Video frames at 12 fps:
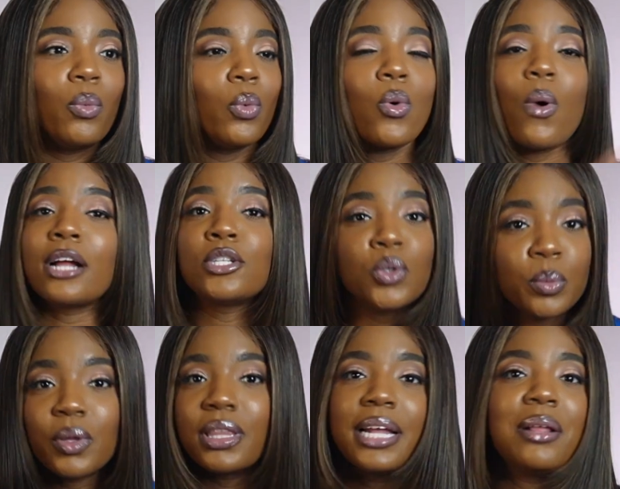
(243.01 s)

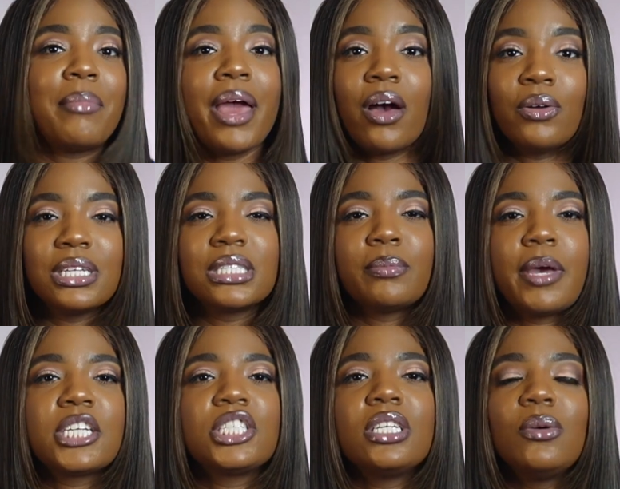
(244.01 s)
quadruple that amount,
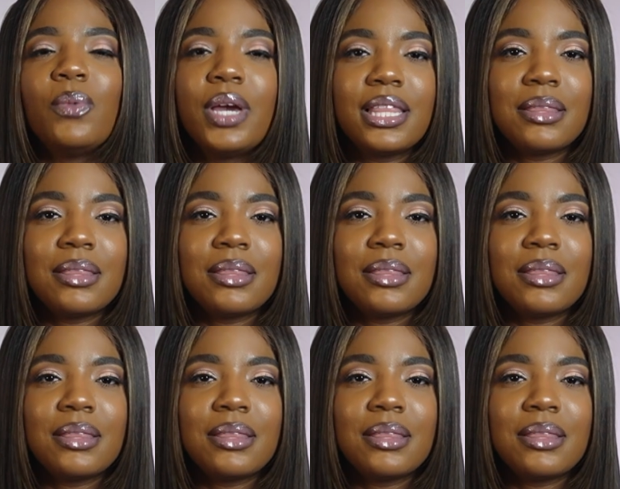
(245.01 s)
especially when